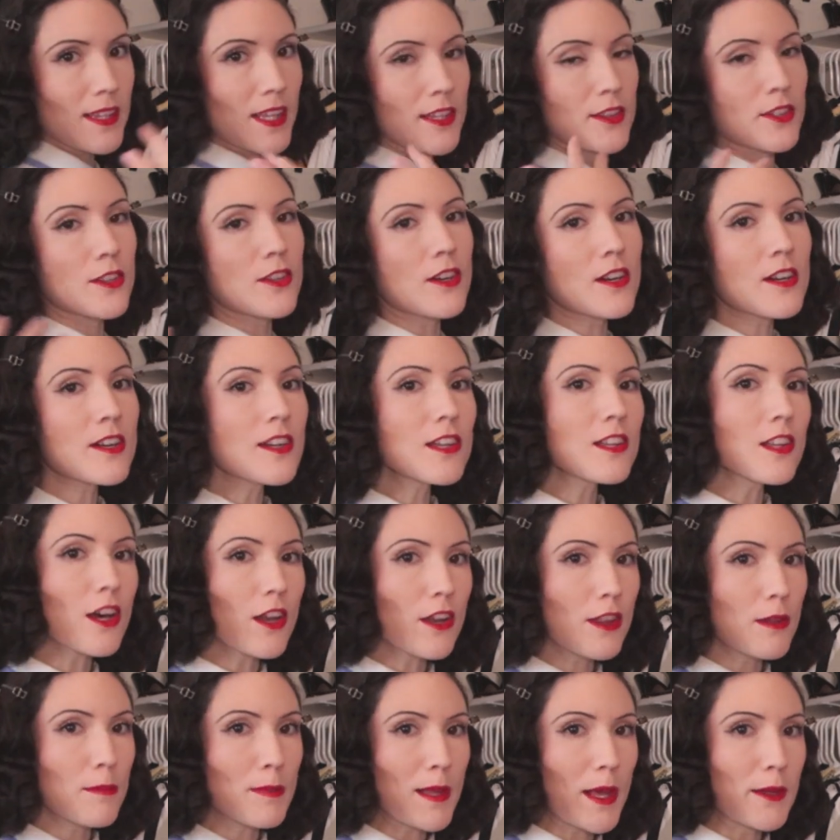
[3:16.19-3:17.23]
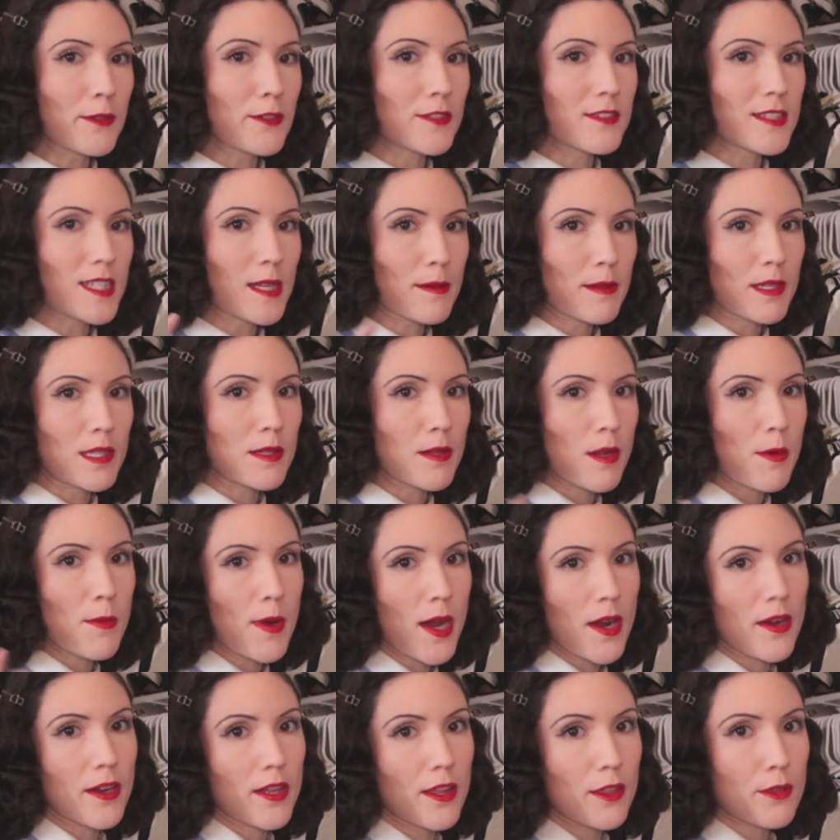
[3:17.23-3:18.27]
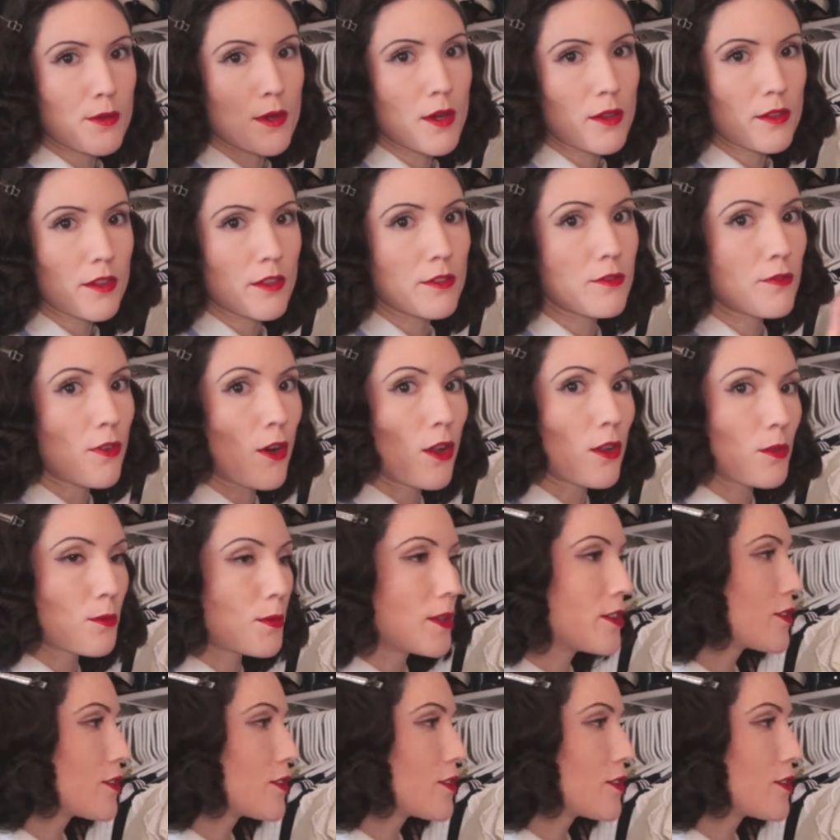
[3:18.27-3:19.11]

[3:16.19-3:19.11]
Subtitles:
Like there are a lot of the blouses that I'm going to be wearing throughout the fall and